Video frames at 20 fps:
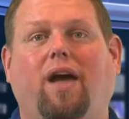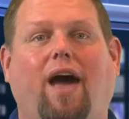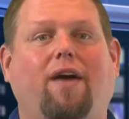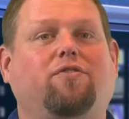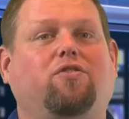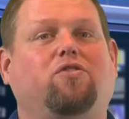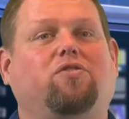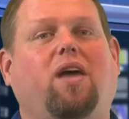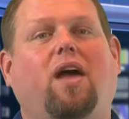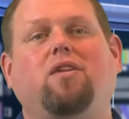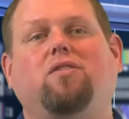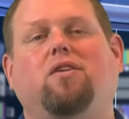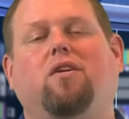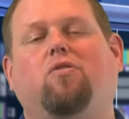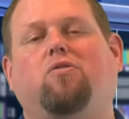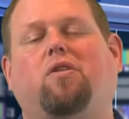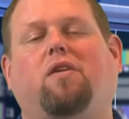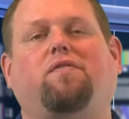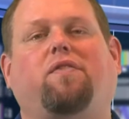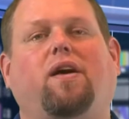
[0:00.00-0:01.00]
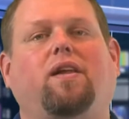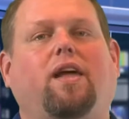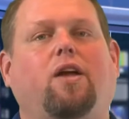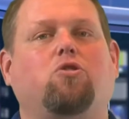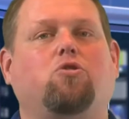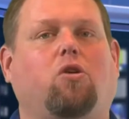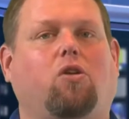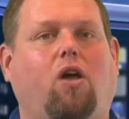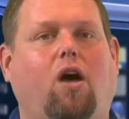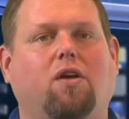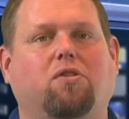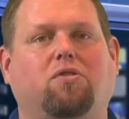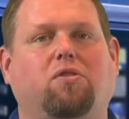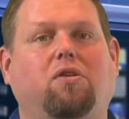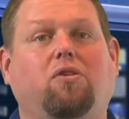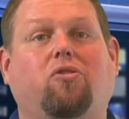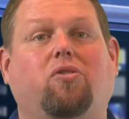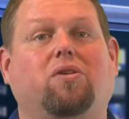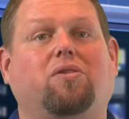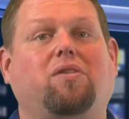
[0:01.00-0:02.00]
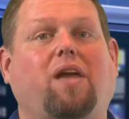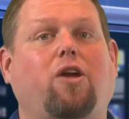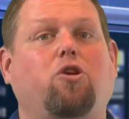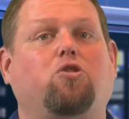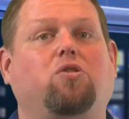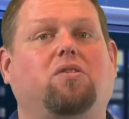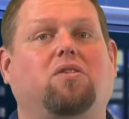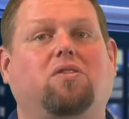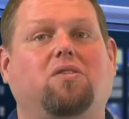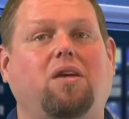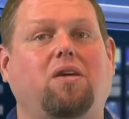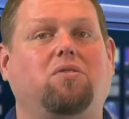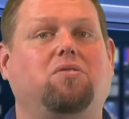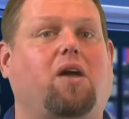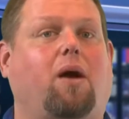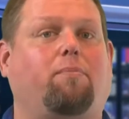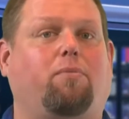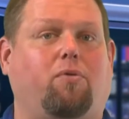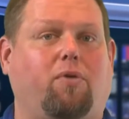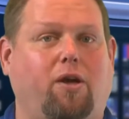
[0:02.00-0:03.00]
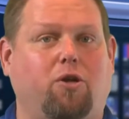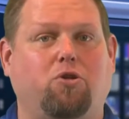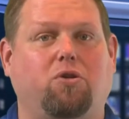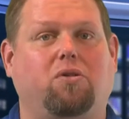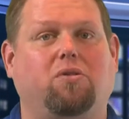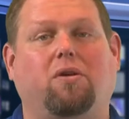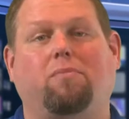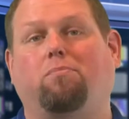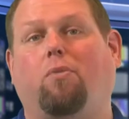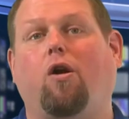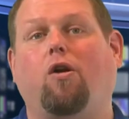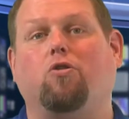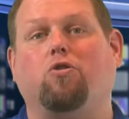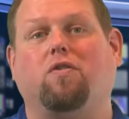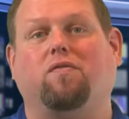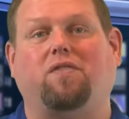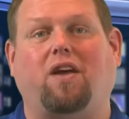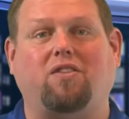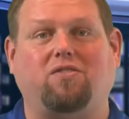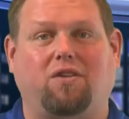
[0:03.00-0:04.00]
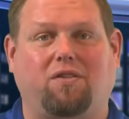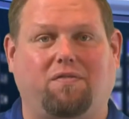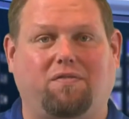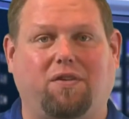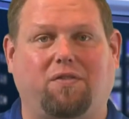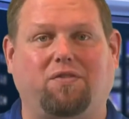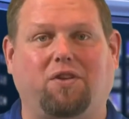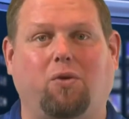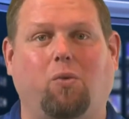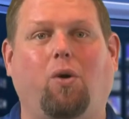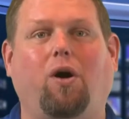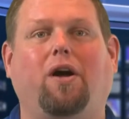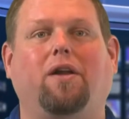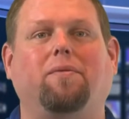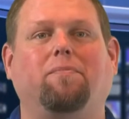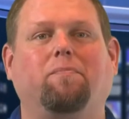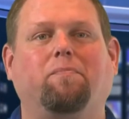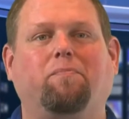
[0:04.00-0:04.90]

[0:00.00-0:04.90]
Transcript: After 10 years of financial losses, the station ceased operations in March of 1951.